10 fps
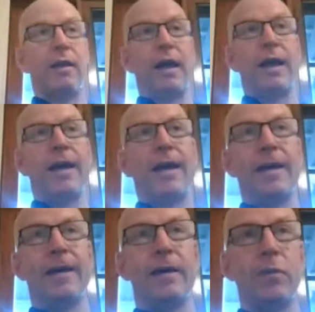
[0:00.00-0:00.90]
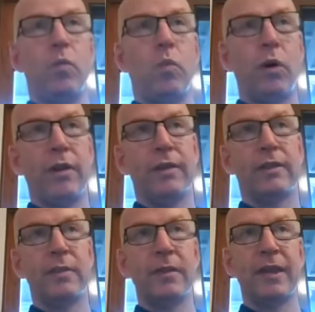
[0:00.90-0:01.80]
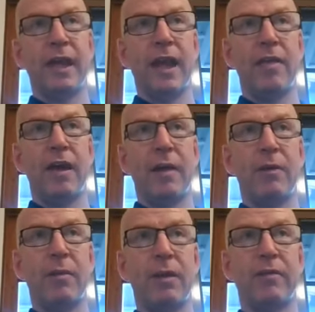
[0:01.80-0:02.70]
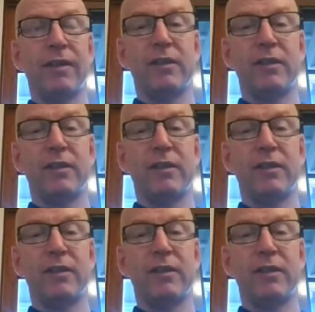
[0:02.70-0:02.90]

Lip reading: What are some of the other upcoming events?